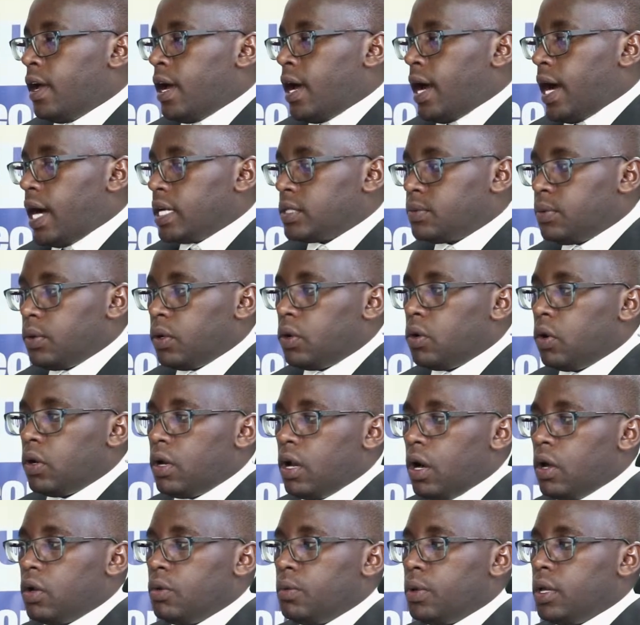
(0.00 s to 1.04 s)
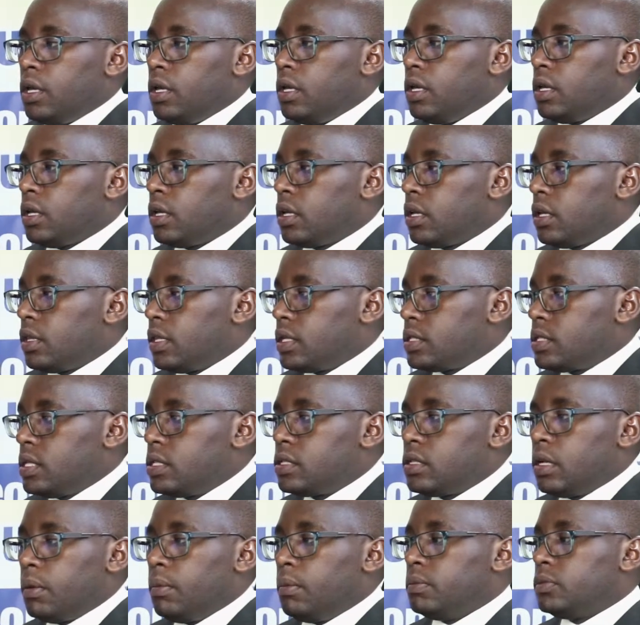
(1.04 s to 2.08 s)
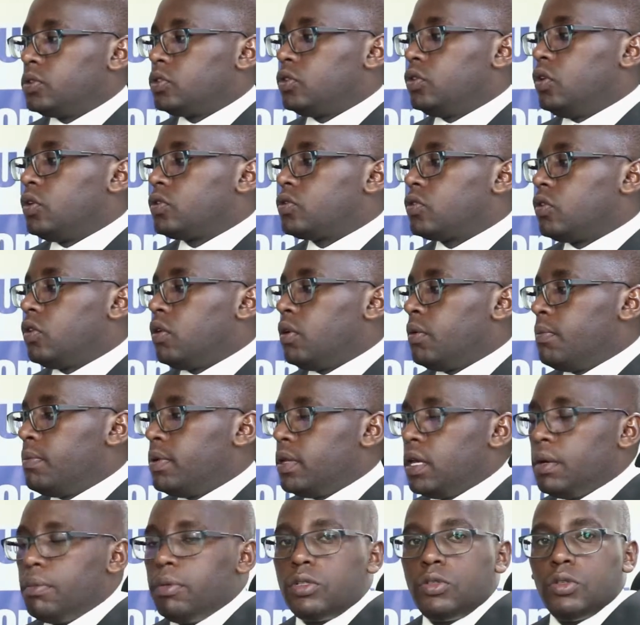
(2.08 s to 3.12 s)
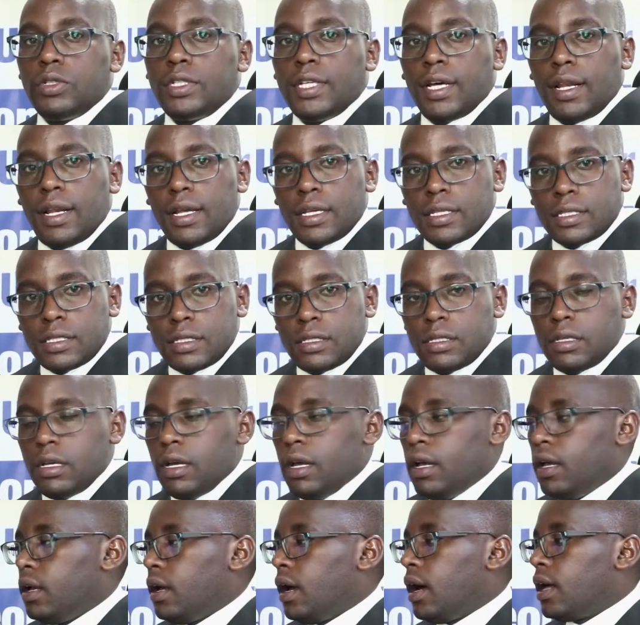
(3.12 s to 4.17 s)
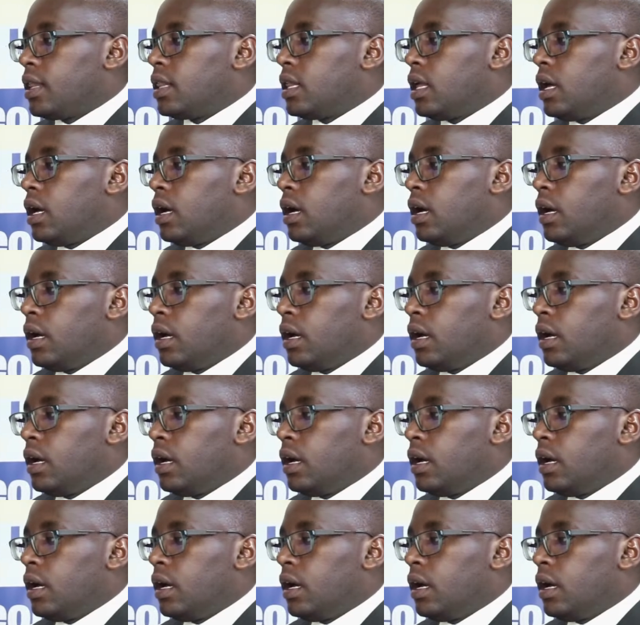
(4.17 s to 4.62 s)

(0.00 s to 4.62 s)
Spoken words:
As we go down, the system should also be able to tell us other